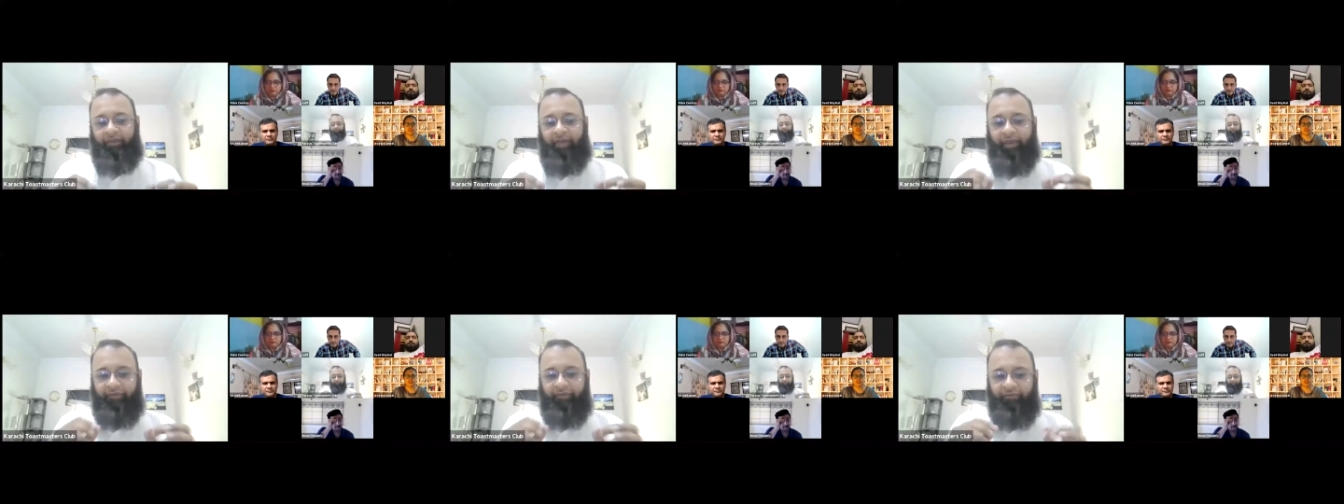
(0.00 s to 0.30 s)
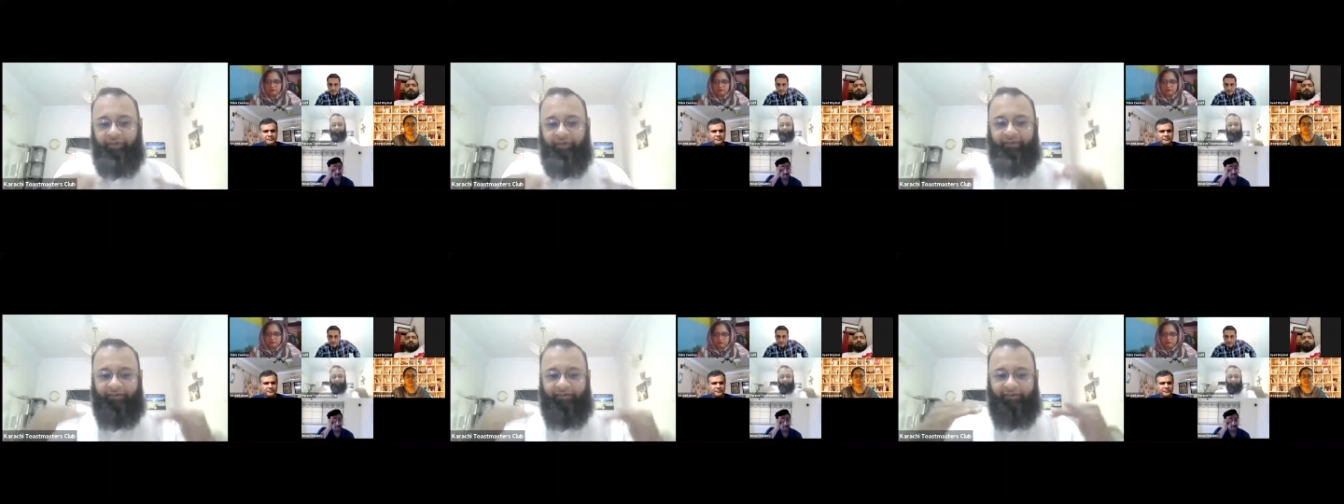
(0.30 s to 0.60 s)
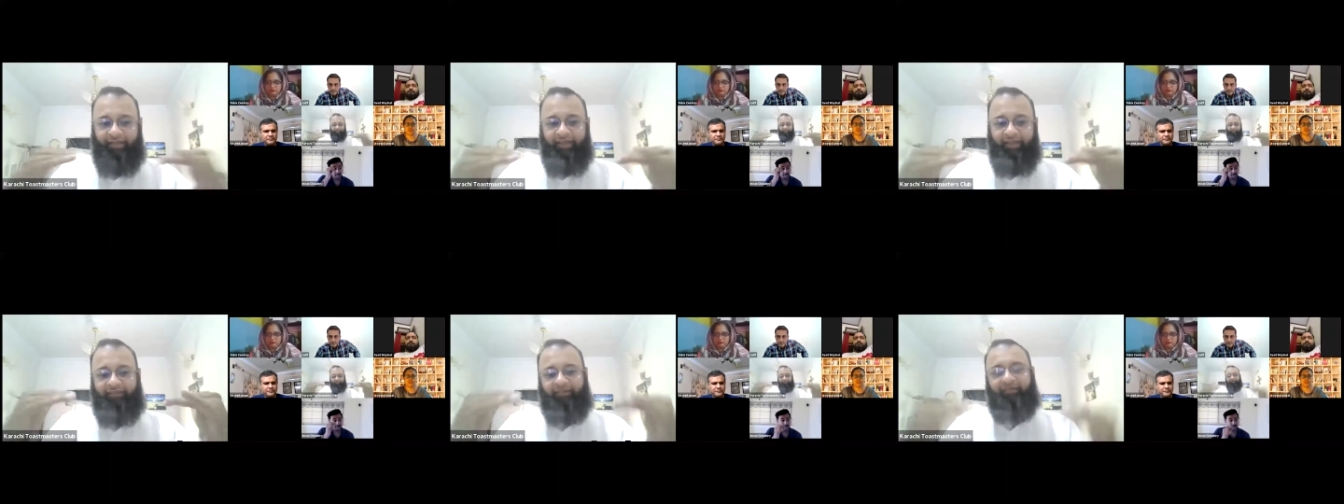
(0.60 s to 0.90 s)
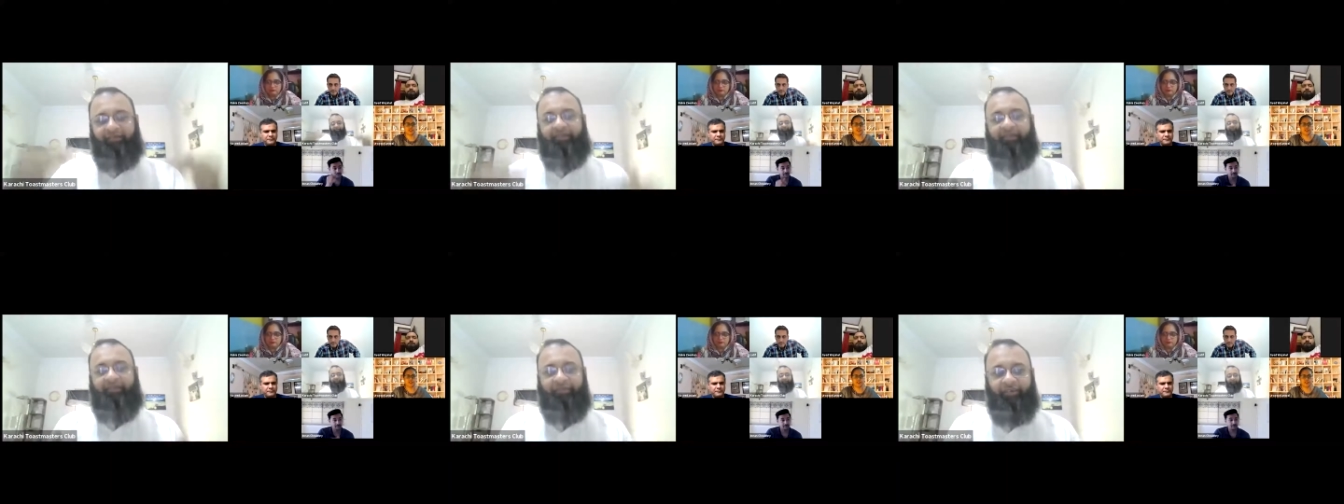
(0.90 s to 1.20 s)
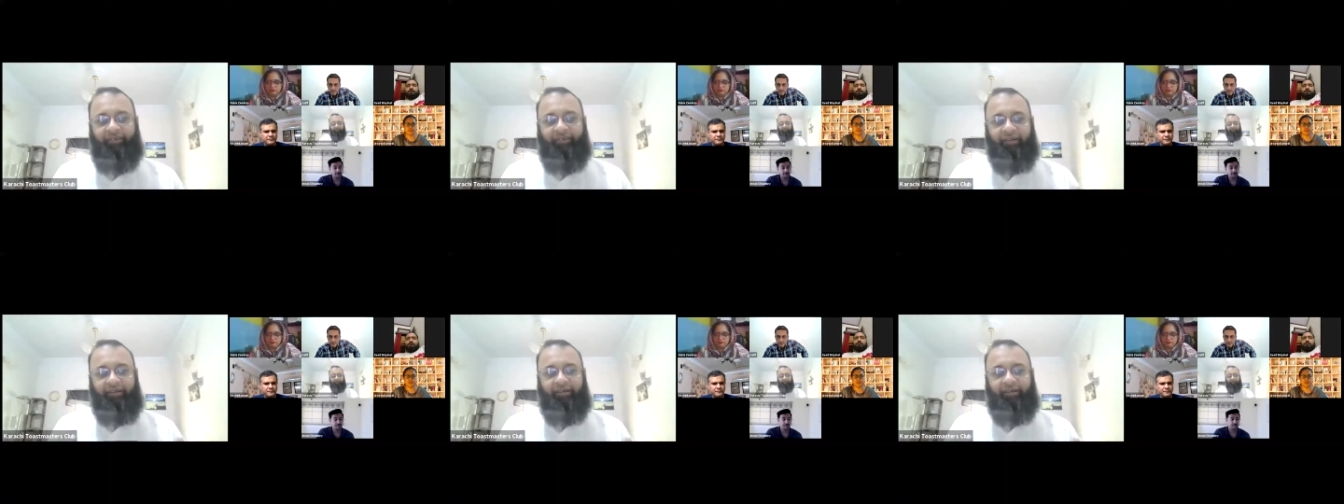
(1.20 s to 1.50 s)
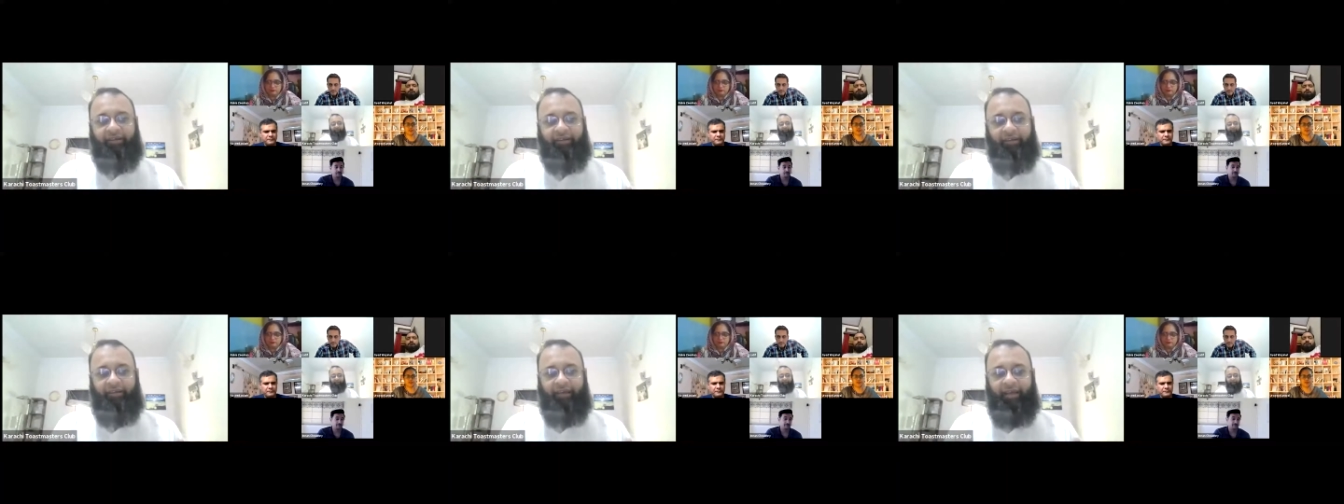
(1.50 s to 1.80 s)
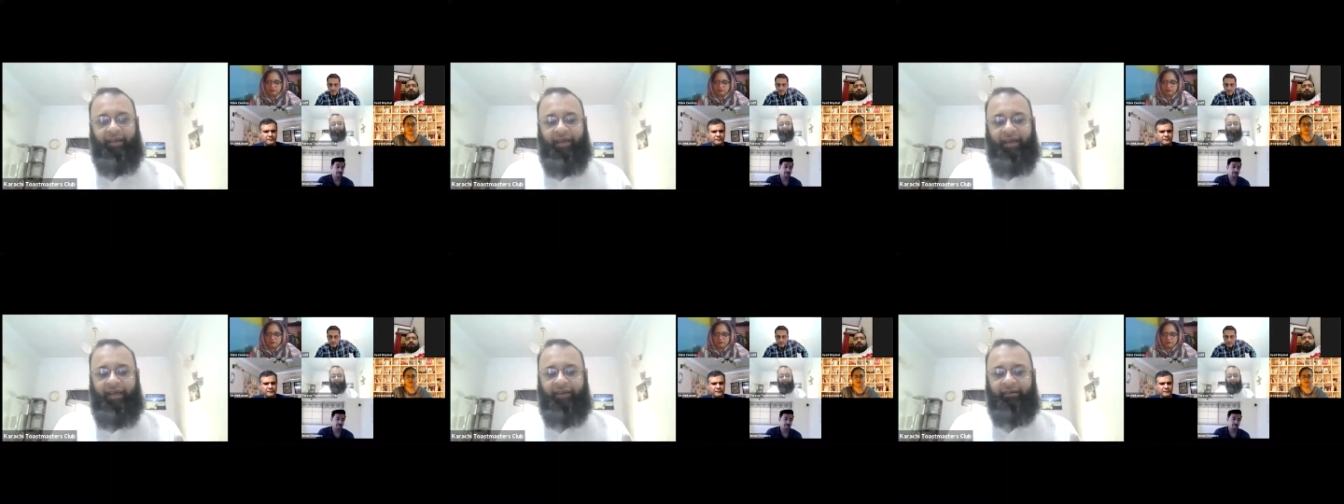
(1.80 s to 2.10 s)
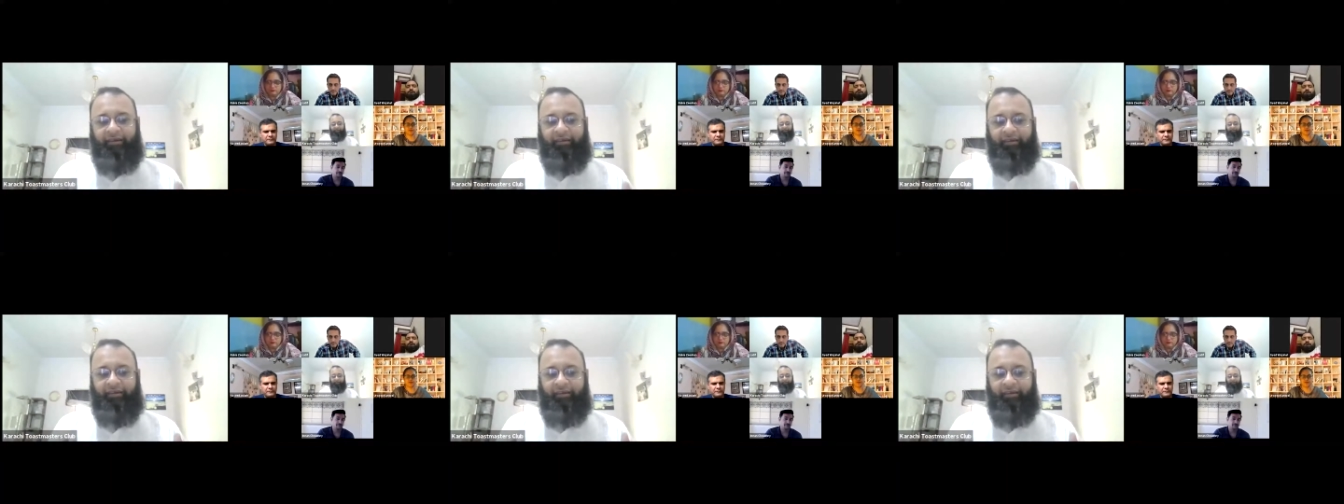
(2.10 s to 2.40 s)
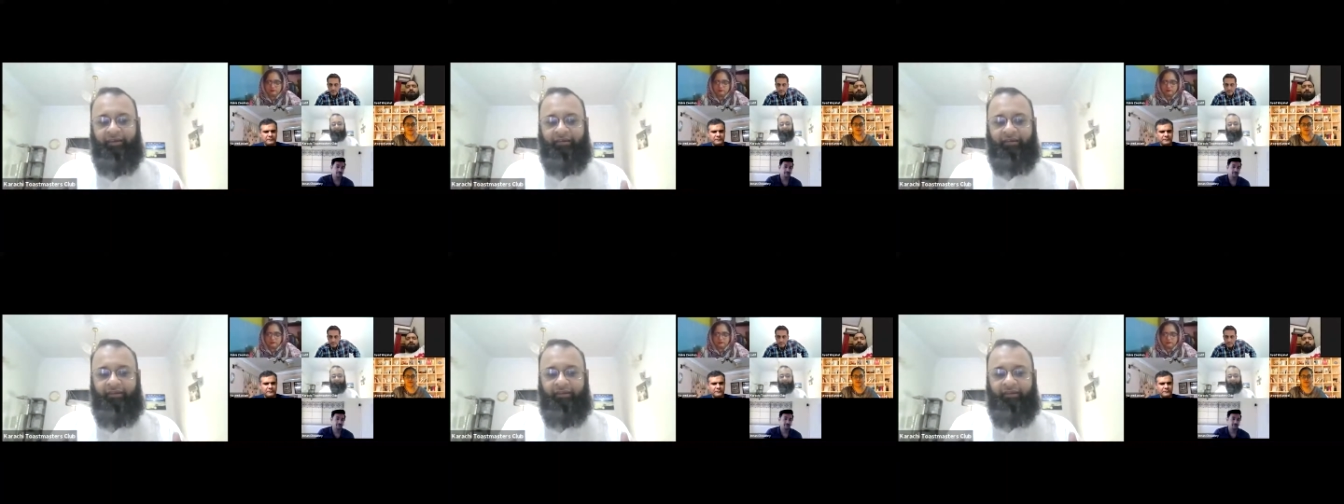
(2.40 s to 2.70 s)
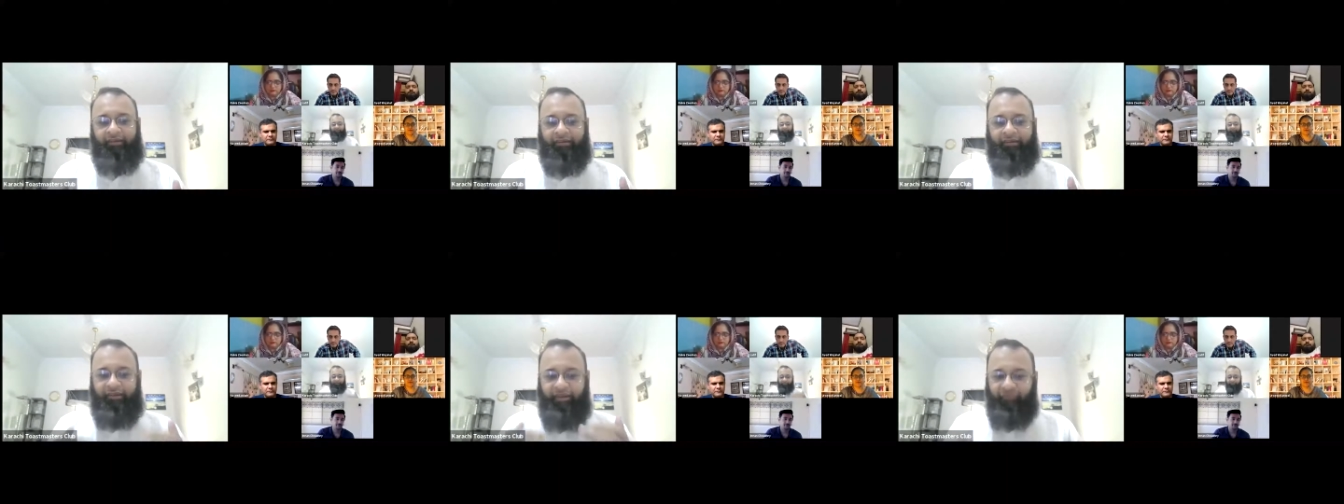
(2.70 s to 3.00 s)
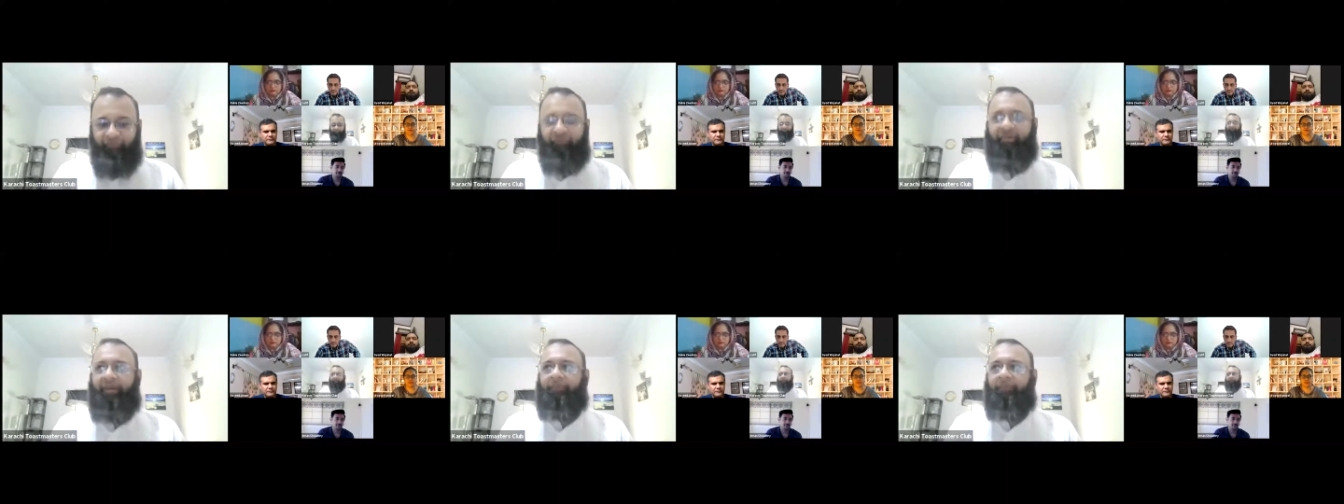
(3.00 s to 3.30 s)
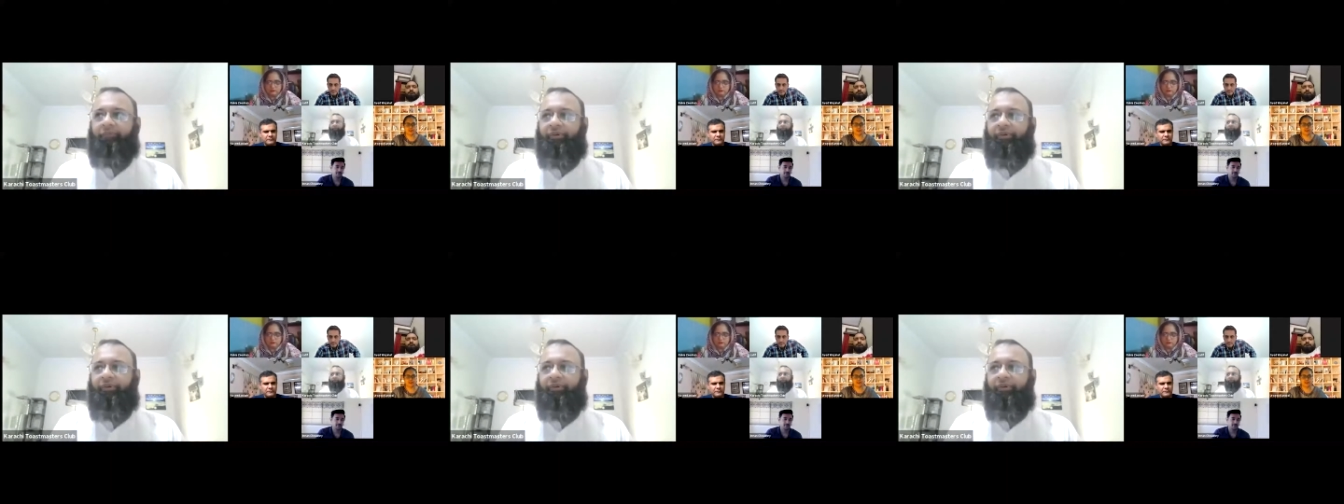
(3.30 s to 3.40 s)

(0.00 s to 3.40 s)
Every stage is different. And there's a different